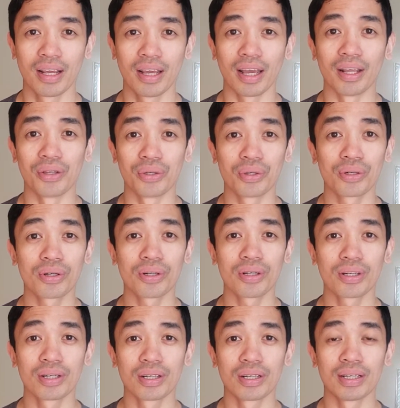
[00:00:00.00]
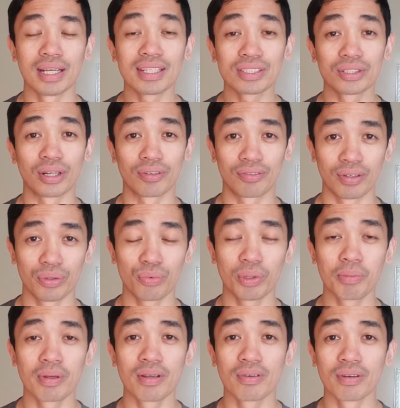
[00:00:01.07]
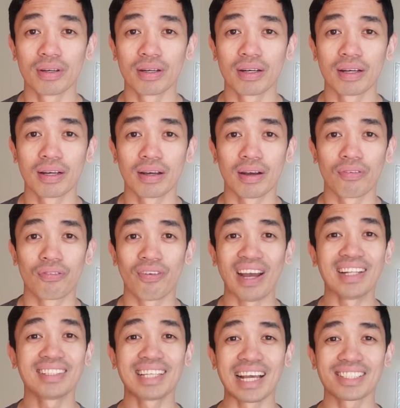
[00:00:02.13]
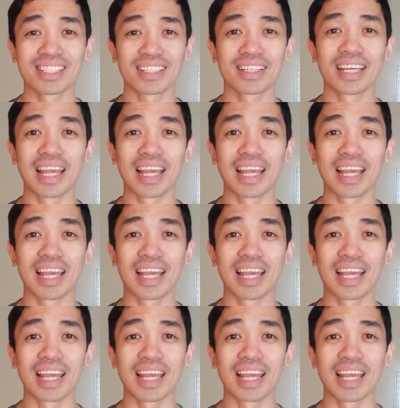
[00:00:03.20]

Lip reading: and his girlfriend would be fantastically